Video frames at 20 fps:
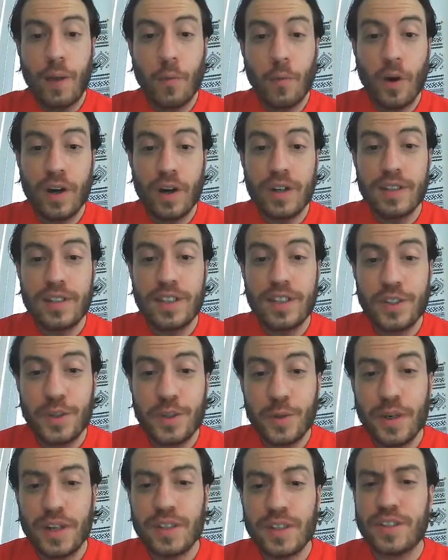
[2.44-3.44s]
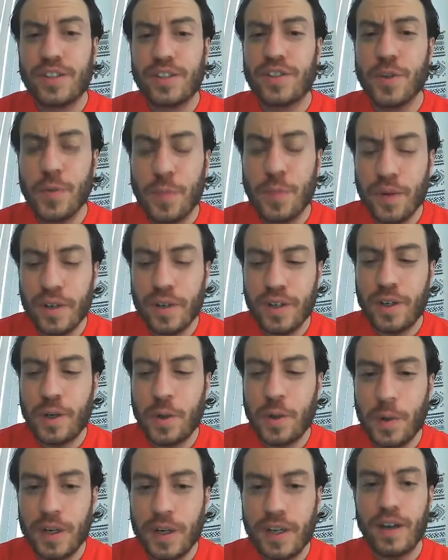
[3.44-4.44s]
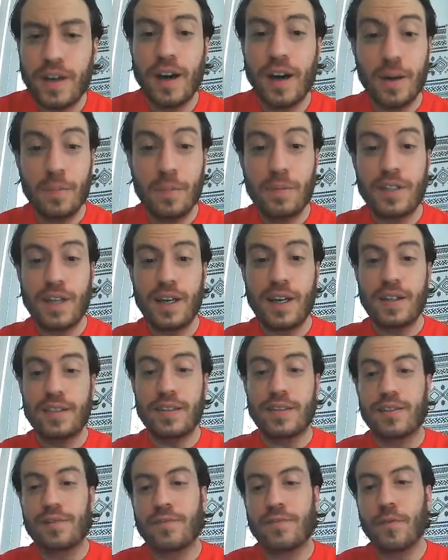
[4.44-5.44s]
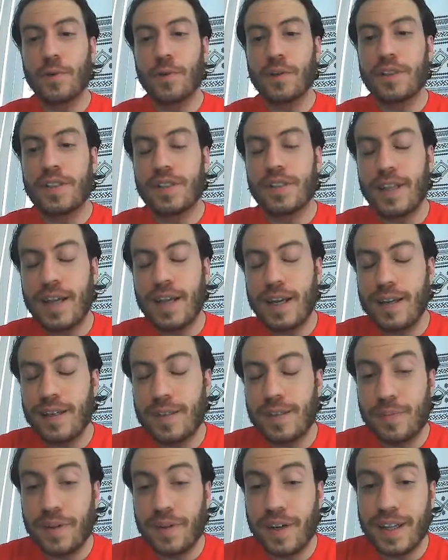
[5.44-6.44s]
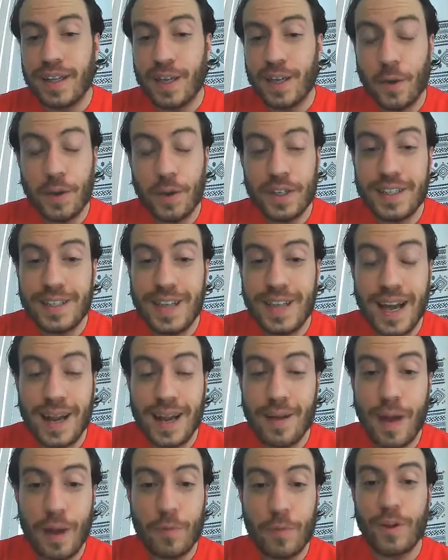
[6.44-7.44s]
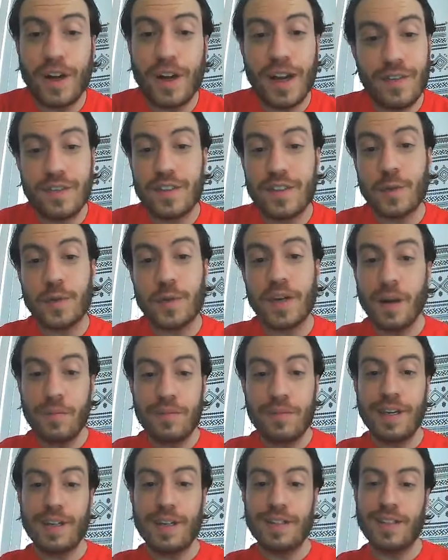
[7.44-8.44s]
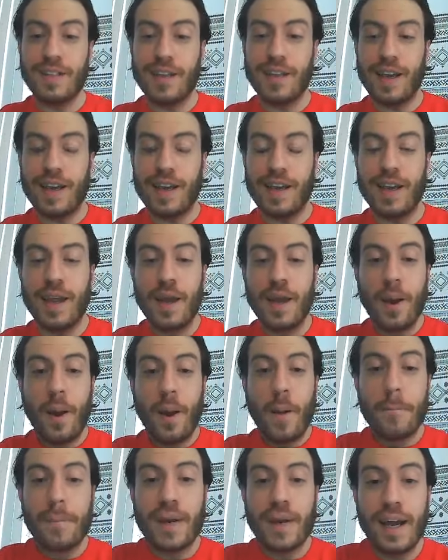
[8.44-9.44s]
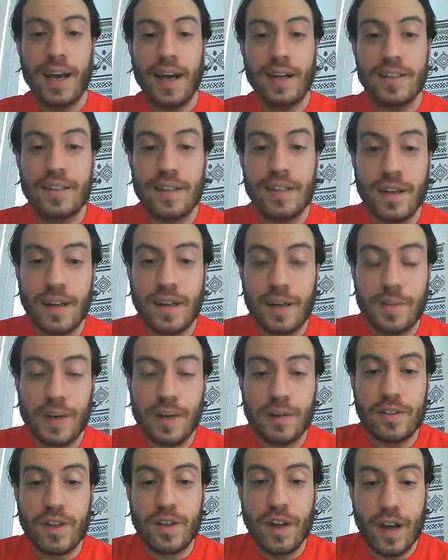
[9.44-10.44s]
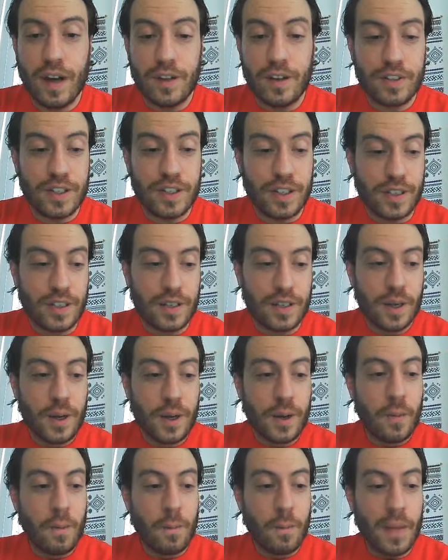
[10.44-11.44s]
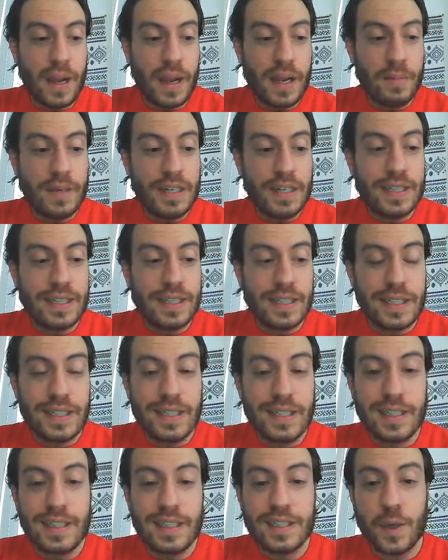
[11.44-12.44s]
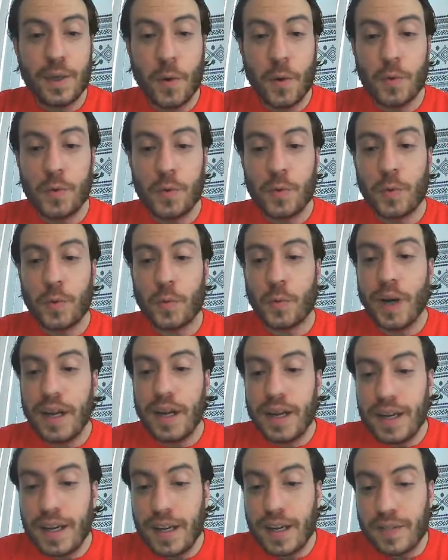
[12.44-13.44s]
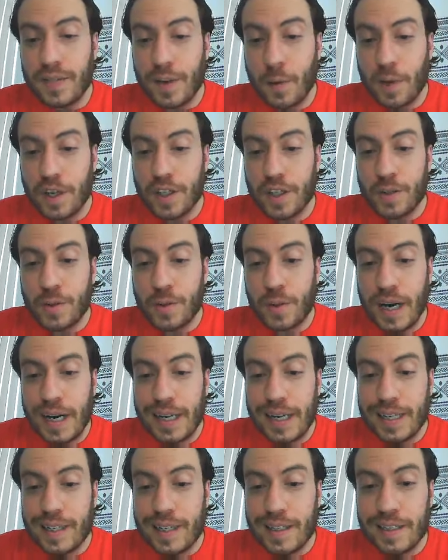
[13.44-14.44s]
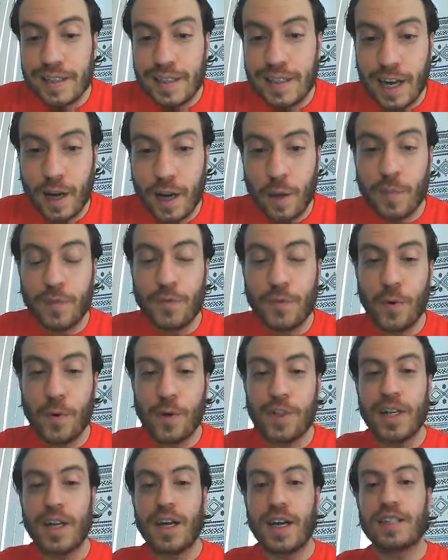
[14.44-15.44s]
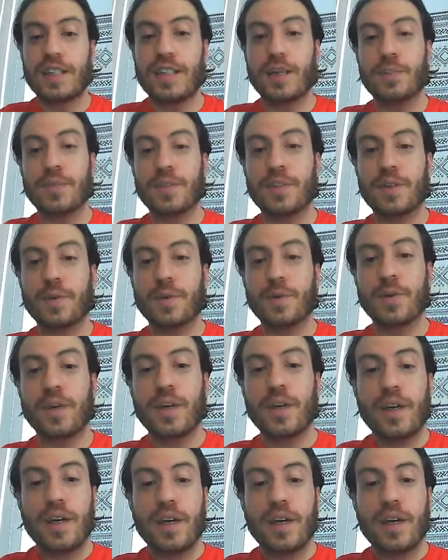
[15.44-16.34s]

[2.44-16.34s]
wanted to do a super quick update for today. It's probably the only time I will have to do an update today, but I had to talk about Todrick maybe digging his own grave. I want to try and get this out before tonight's episode